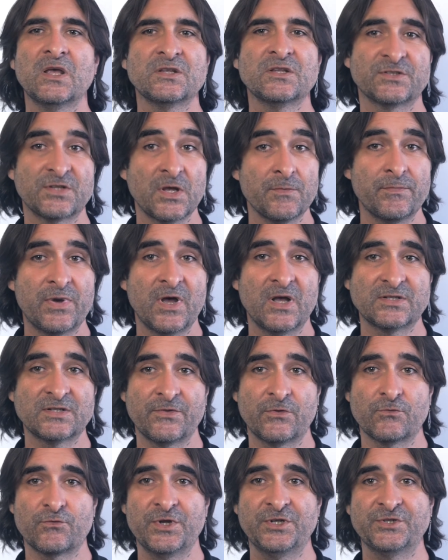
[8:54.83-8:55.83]
Some parts of
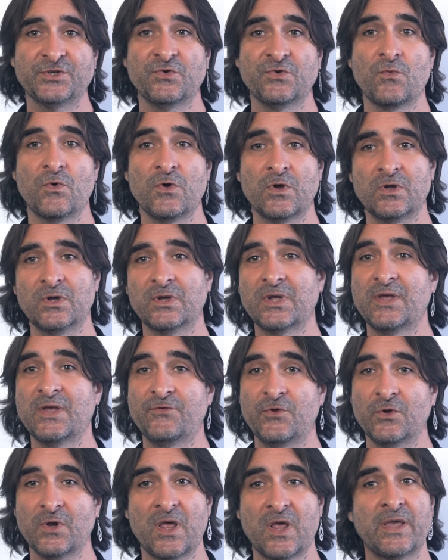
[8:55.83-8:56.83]
the region were, if
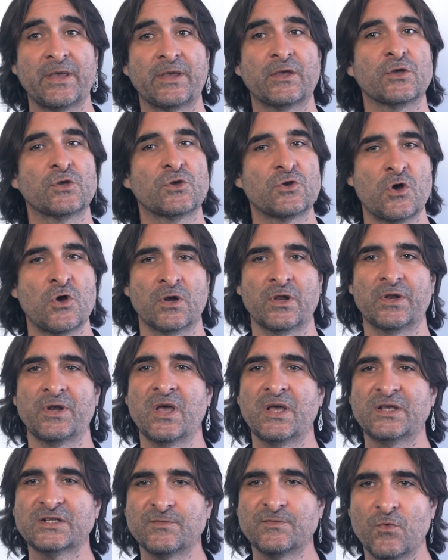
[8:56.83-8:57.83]
you like,
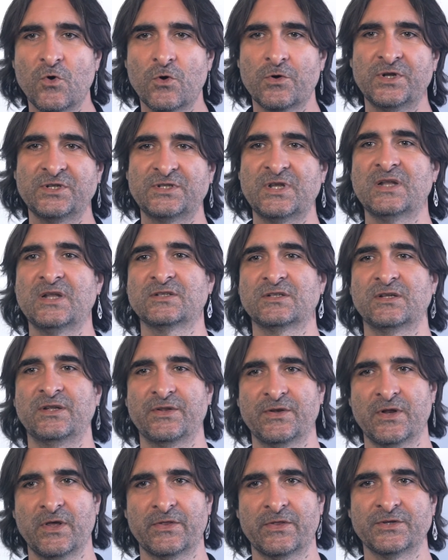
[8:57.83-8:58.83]
colonized more intensely
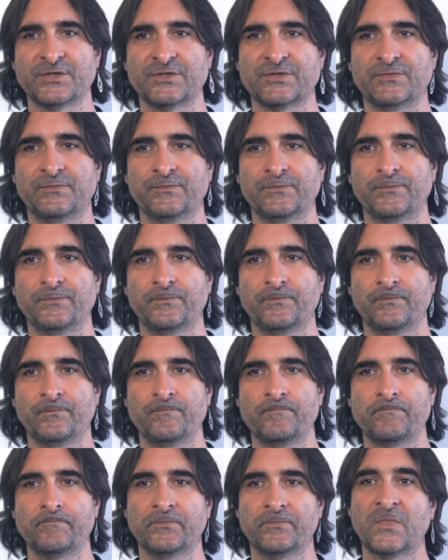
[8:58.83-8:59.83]
than others.
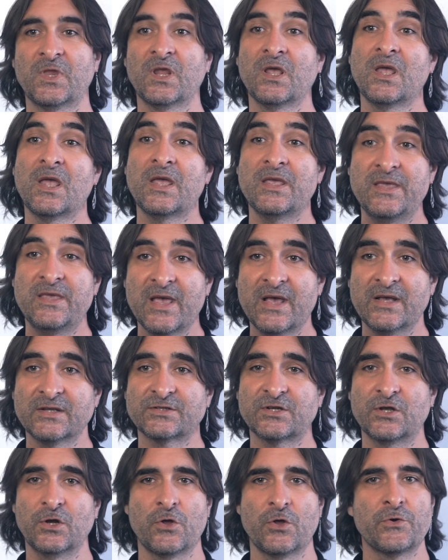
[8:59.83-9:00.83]
Yes,
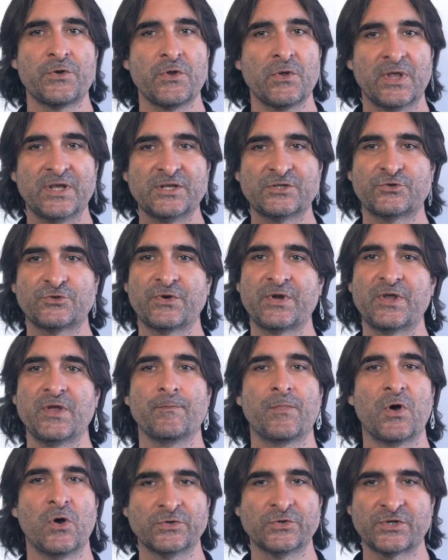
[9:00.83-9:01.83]
colonial history and
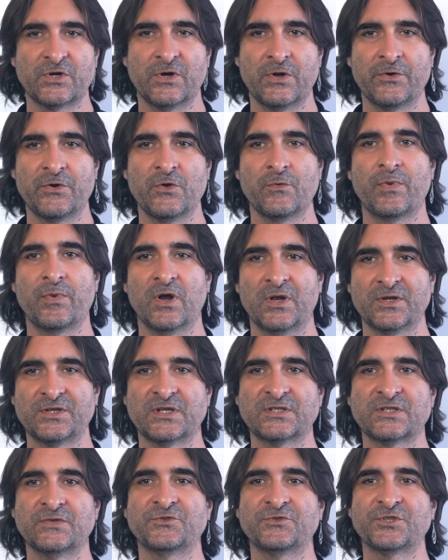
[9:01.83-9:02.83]
post-colonial
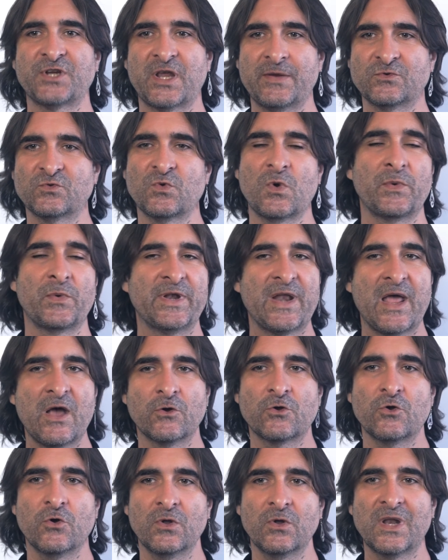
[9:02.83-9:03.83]
politics have shaped what we now
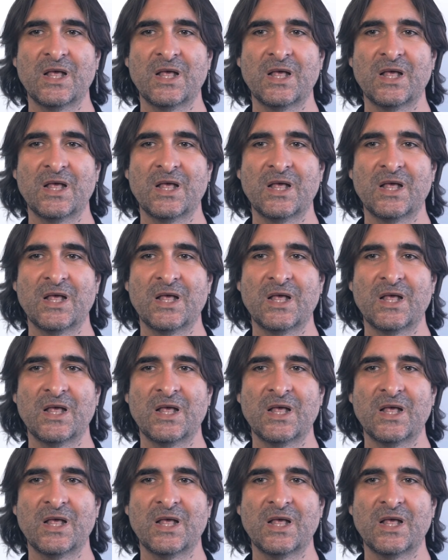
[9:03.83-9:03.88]
call